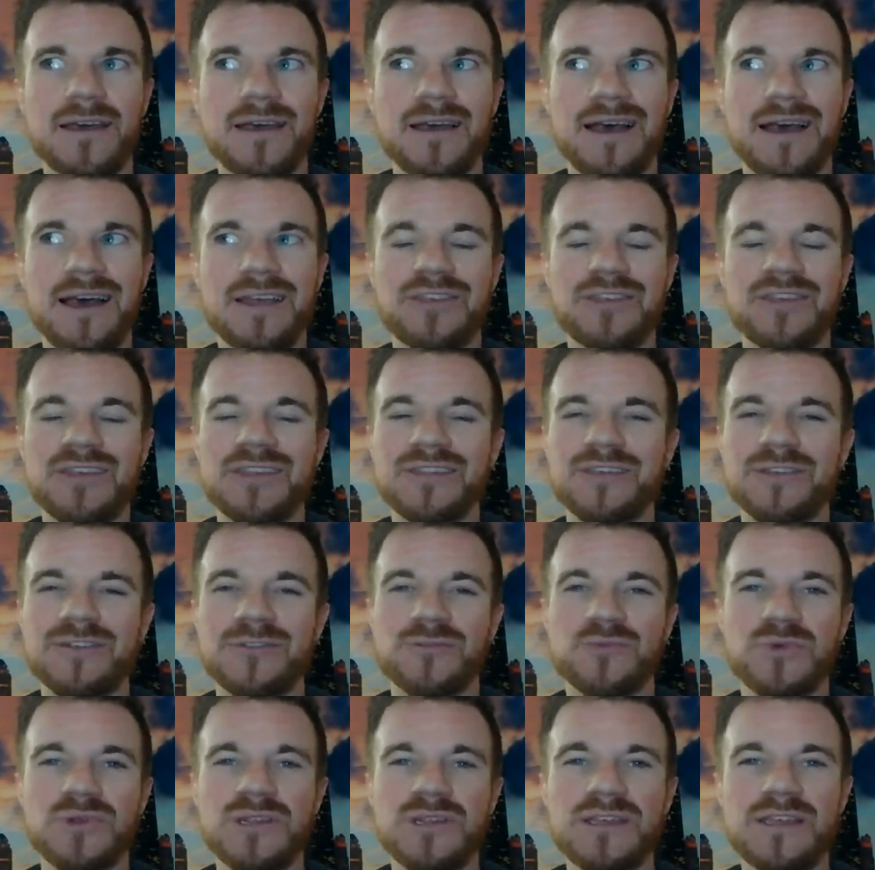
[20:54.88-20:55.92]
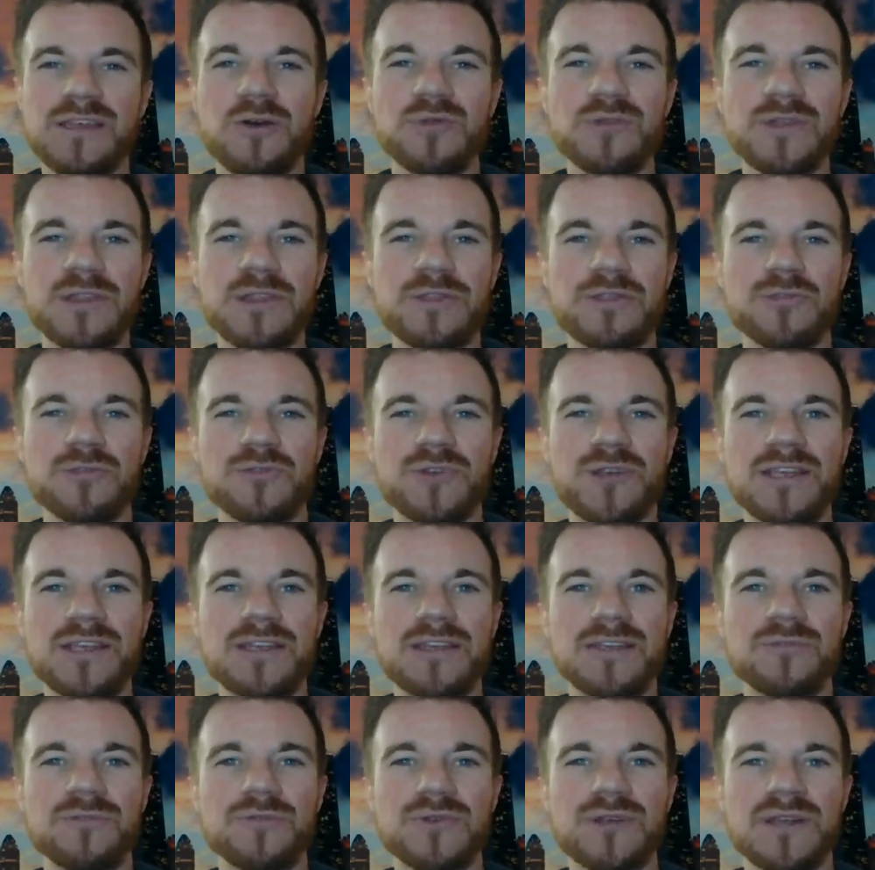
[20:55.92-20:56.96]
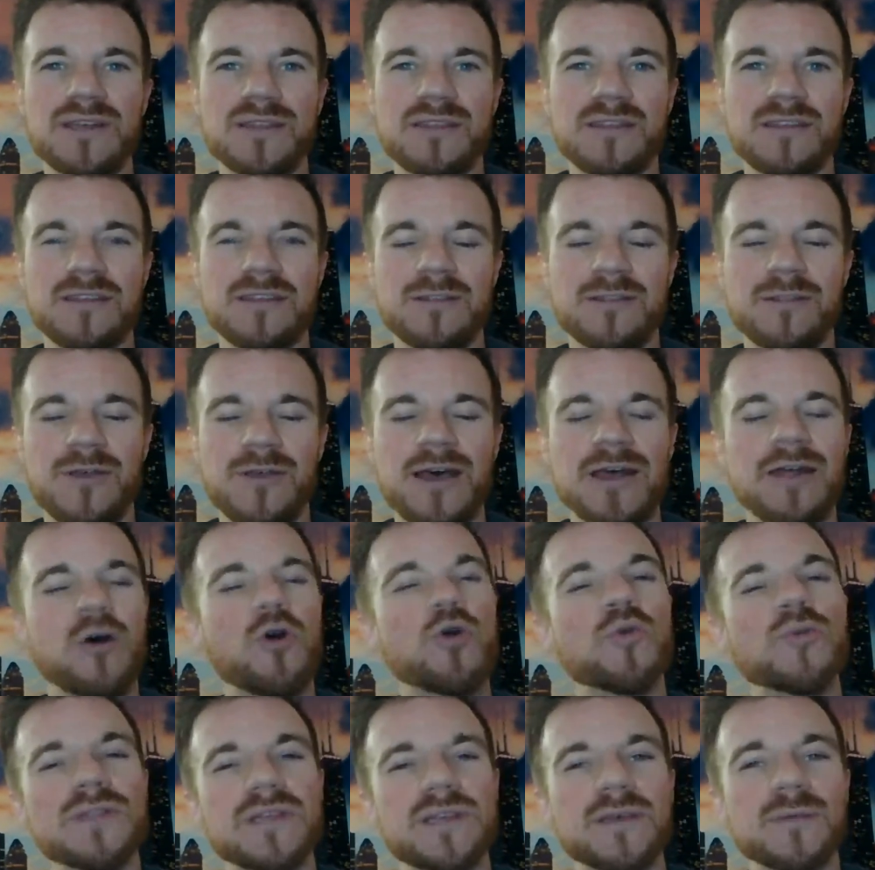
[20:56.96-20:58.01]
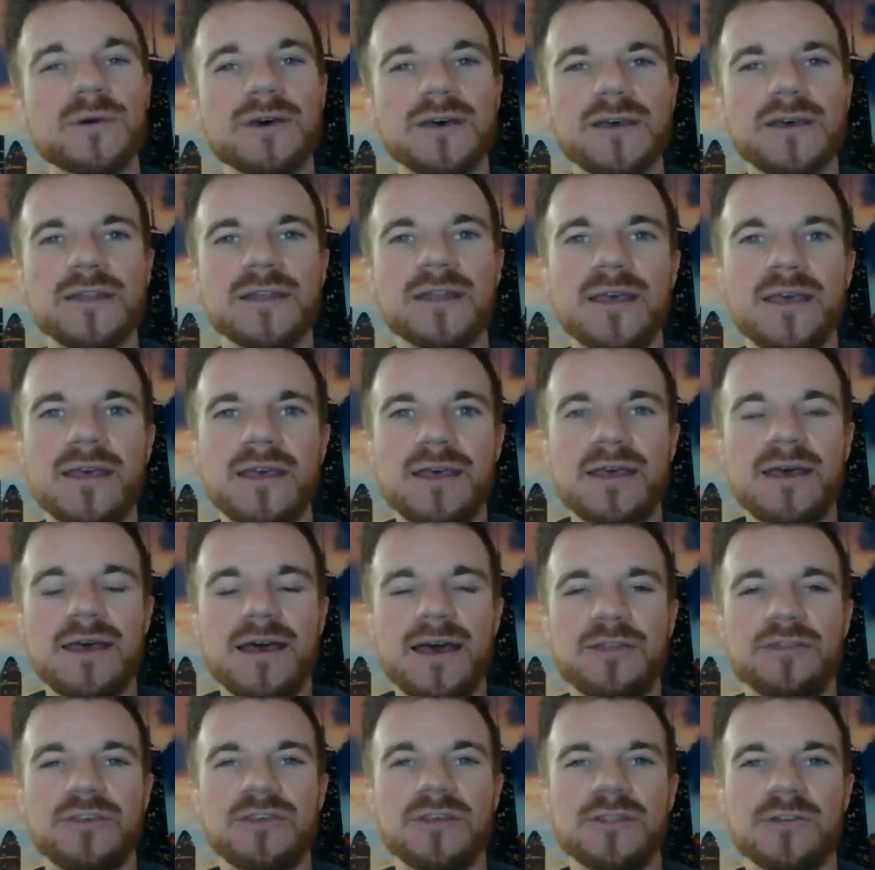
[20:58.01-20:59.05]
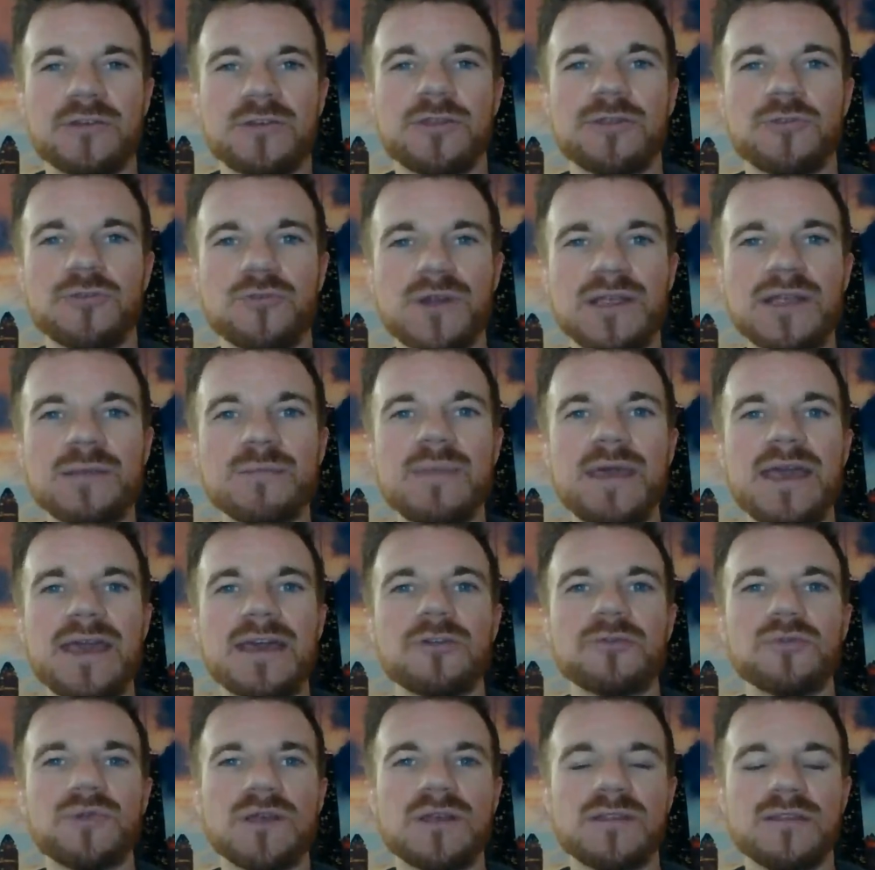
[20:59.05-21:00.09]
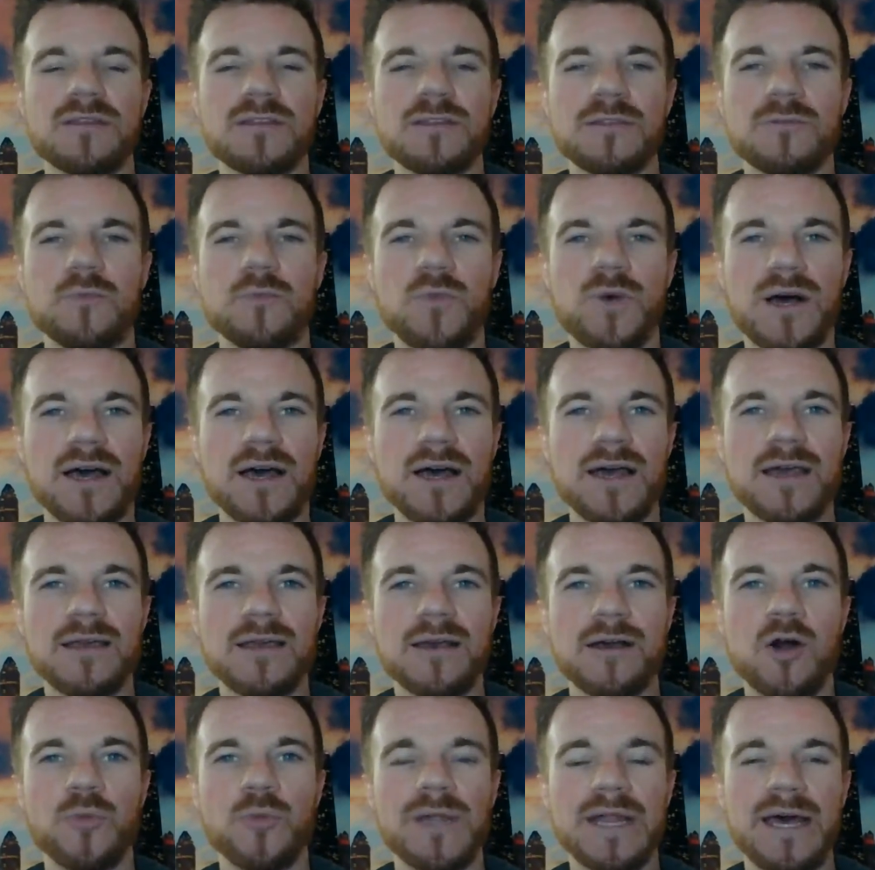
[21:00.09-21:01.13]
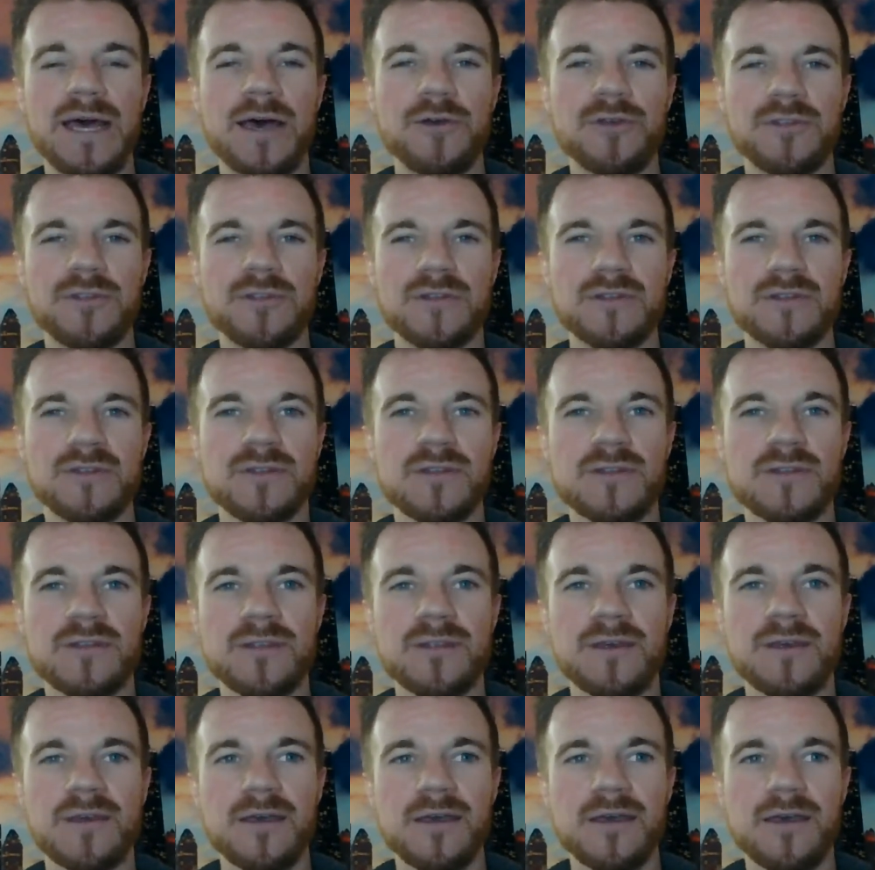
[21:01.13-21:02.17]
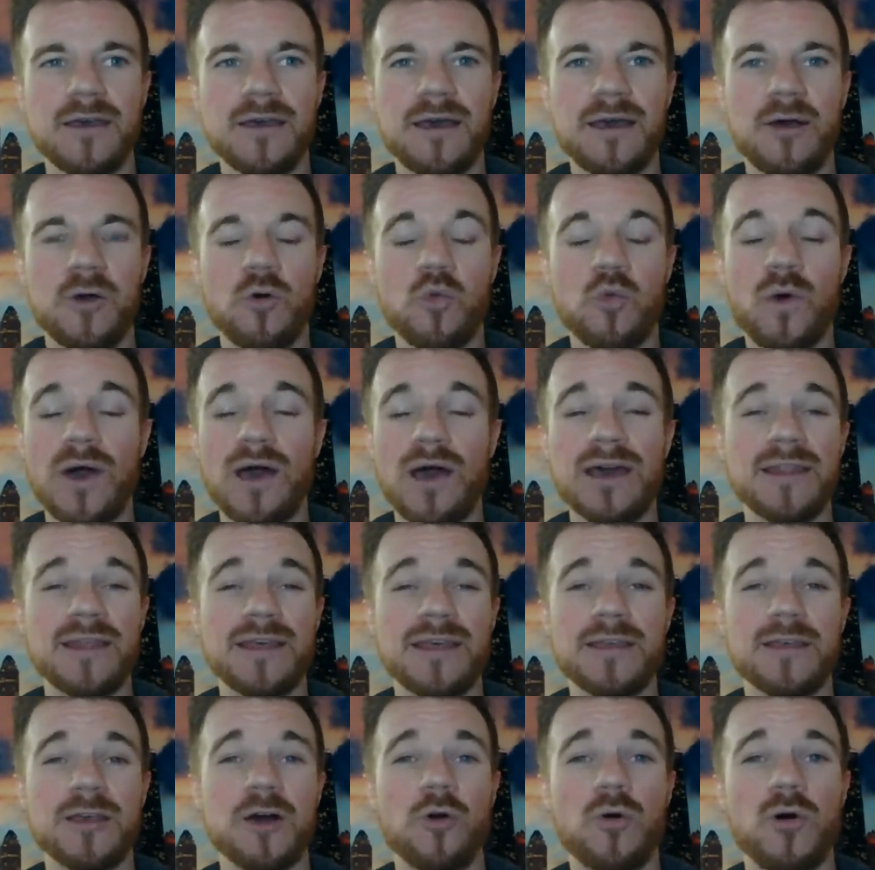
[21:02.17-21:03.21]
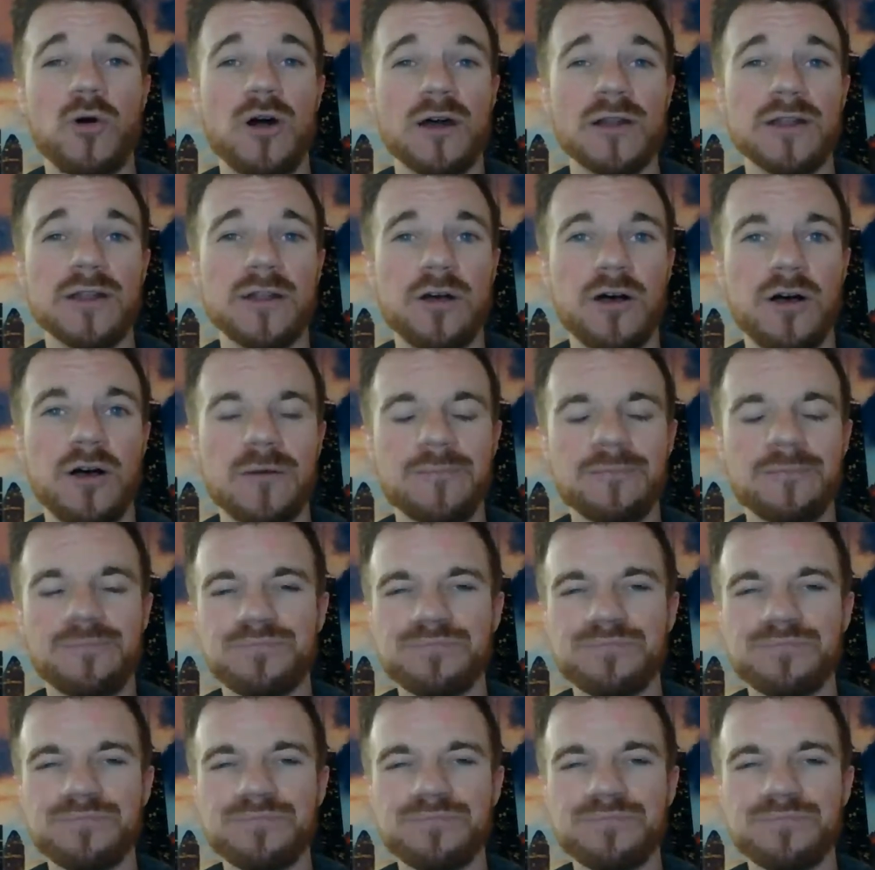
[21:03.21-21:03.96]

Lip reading: I think there's really only 3 reasons, not only, but I think there's 3 main reasons why open houses, why they go on at all.